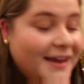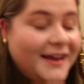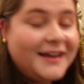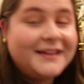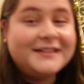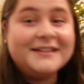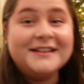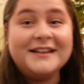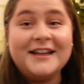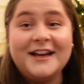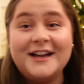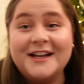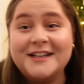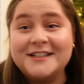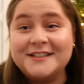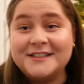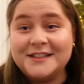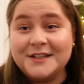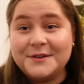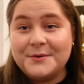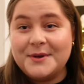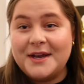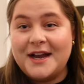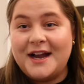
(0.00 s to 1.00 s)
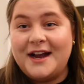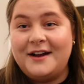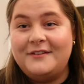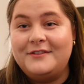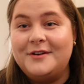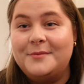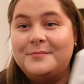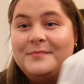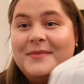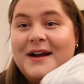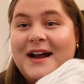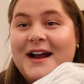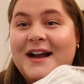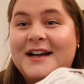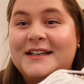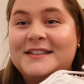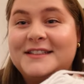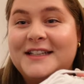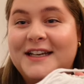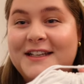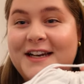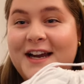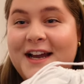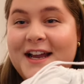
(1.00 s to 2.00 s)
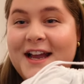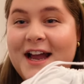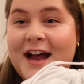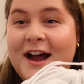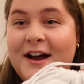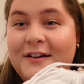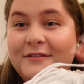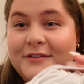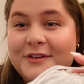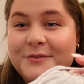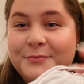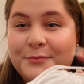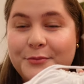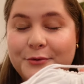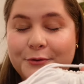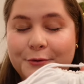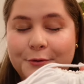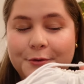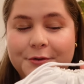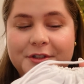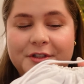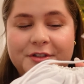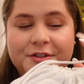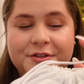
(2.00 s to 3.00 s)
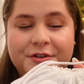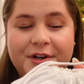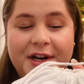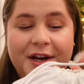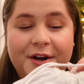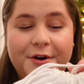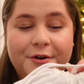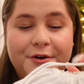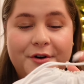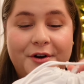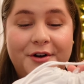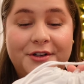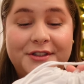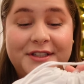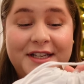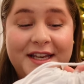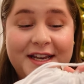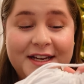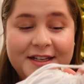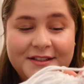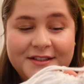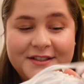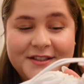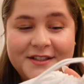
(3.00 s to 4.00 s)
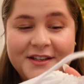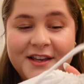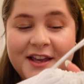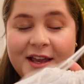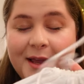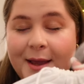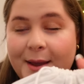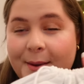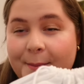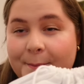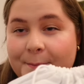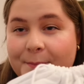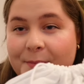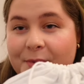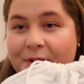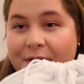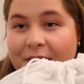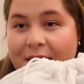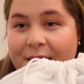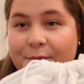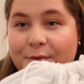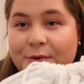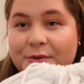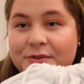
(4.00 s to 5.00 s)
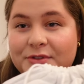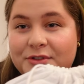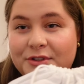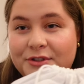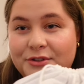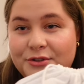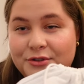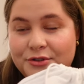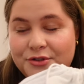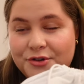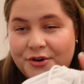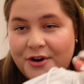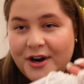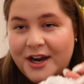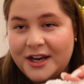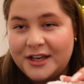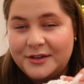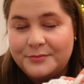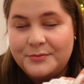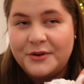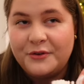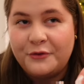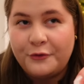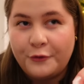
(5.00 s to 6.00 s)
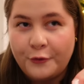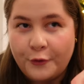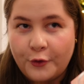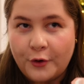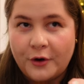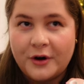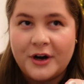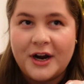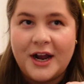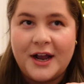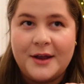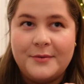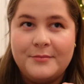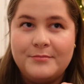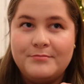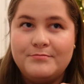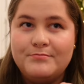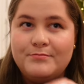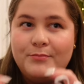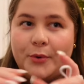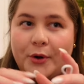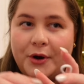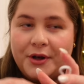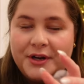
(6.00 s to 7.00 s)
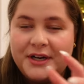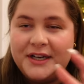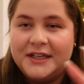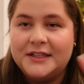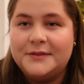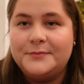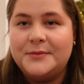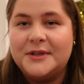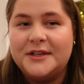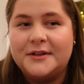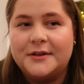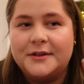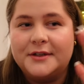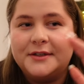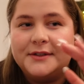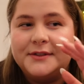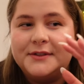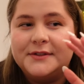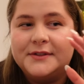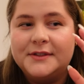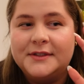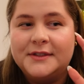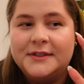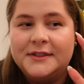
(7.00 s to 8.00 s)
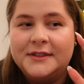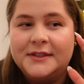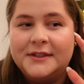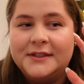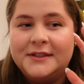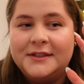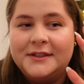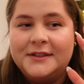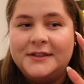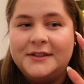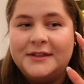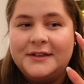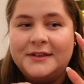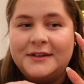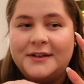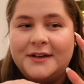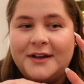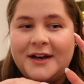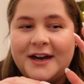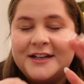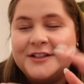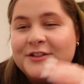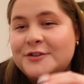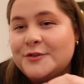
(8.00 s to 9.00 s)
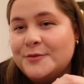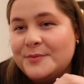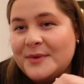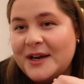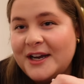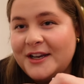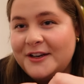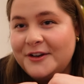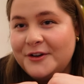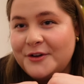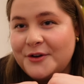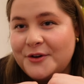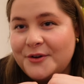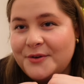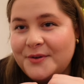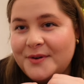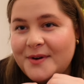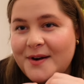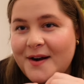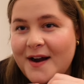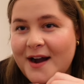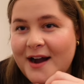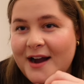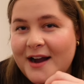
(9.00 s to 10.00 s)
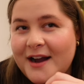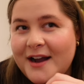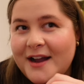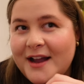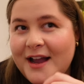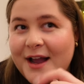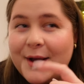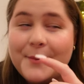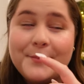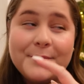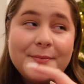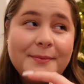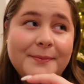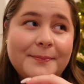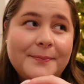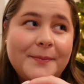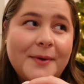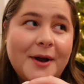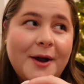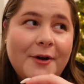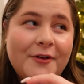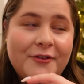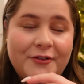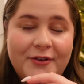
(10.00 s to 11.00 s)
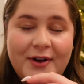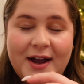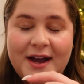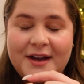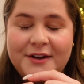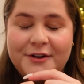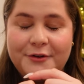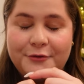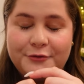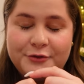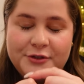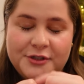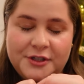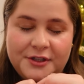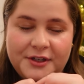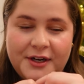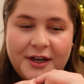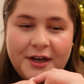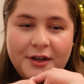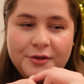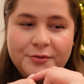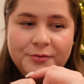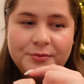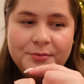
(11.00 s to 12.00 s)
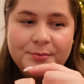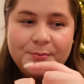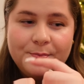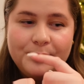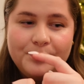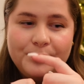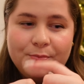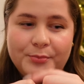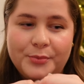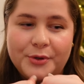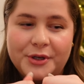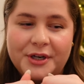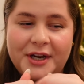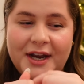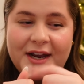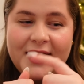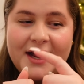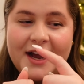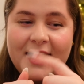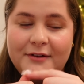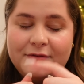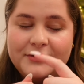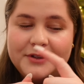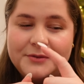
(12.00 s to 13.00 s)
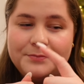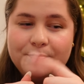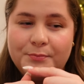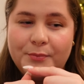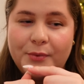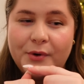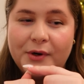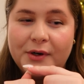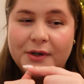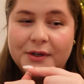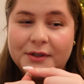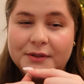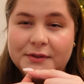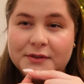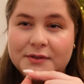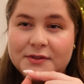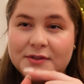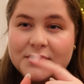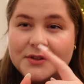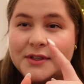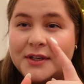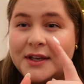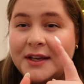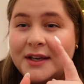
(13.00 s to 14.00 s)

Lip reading: And lastly, we have a bag that I haven't pulled the trigger on yet, but I wanted to try it before I bought it, because as you might know, I am a fan of Chanel, but I haven't bought